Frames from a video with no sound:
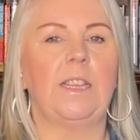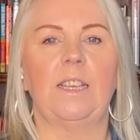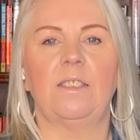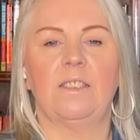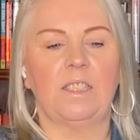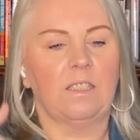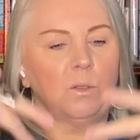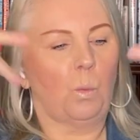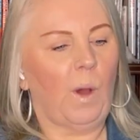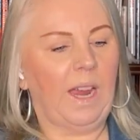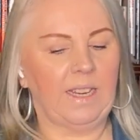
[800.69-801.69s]
There's this
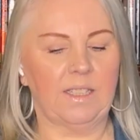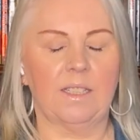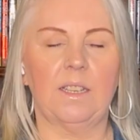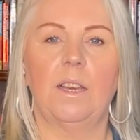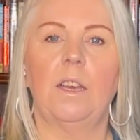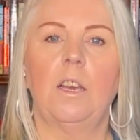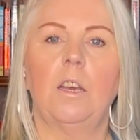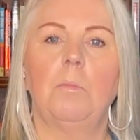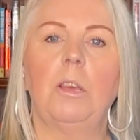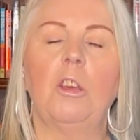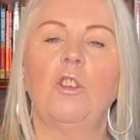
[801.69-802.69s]
weight
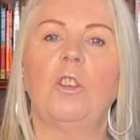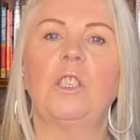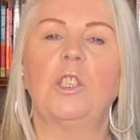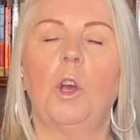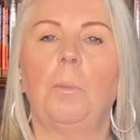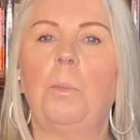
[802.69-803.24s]
because you stop